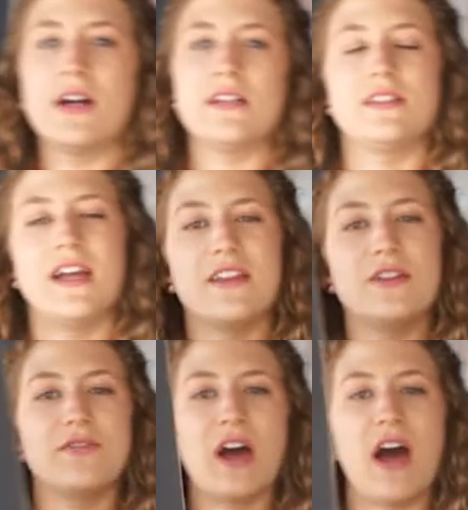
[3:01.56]
right, so now that
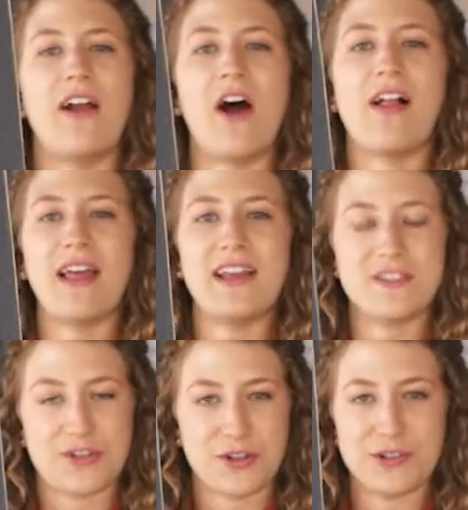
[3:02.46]
you've got all 8
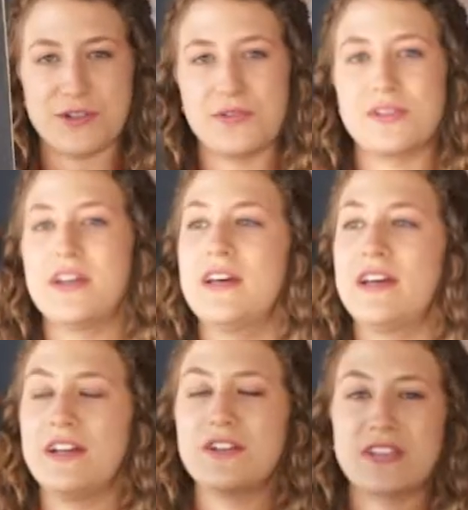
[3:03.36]
screws
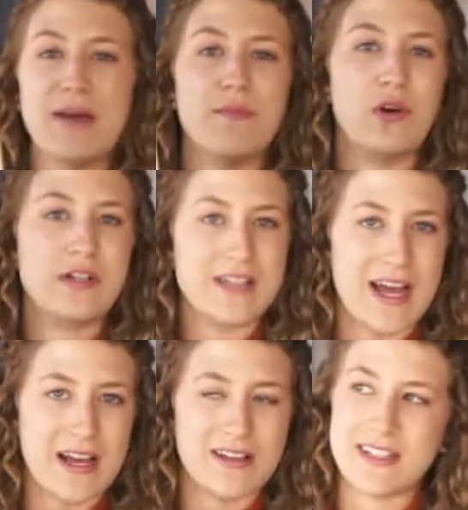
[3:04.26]
in your skateboard
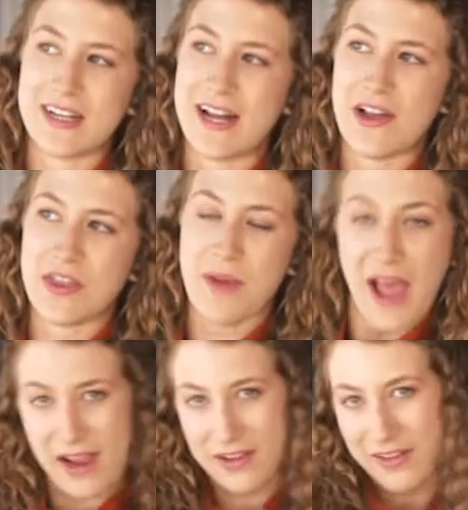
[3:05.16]
deck sticking out the
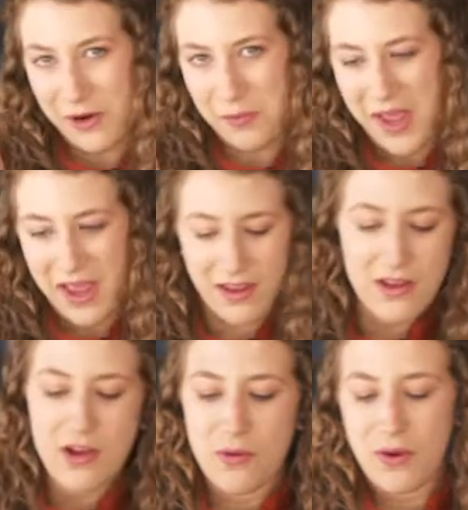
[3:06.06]
back a little bit,
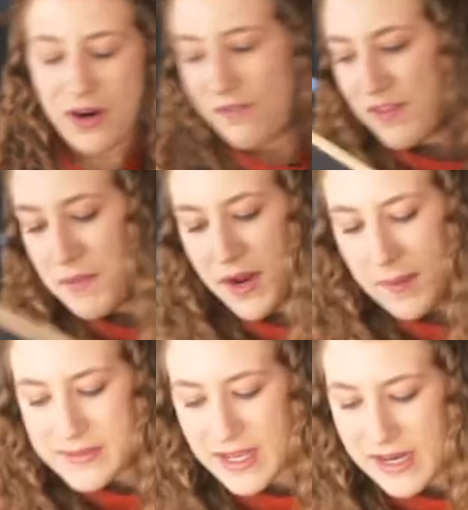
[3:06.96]
we're gonna flip it
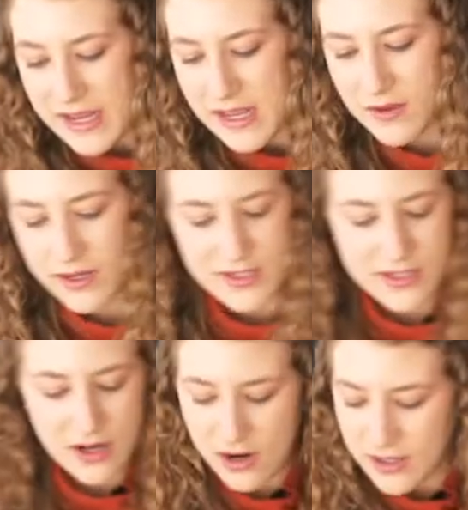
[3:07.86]
upside down and
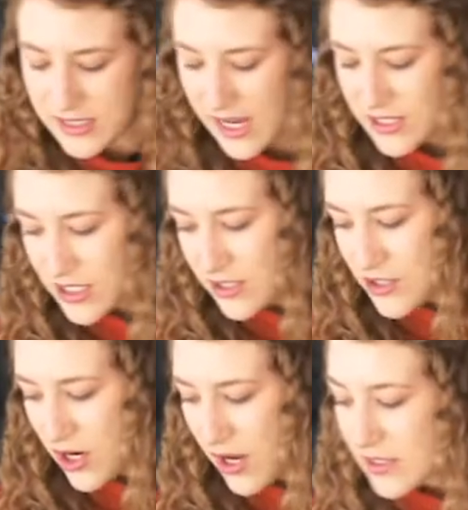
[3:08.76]
start attaching the
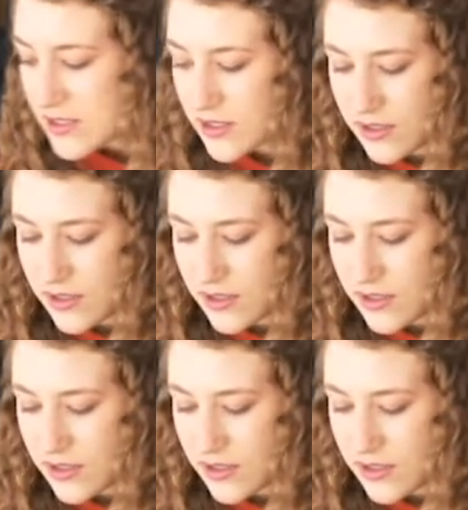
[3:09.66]
trucks.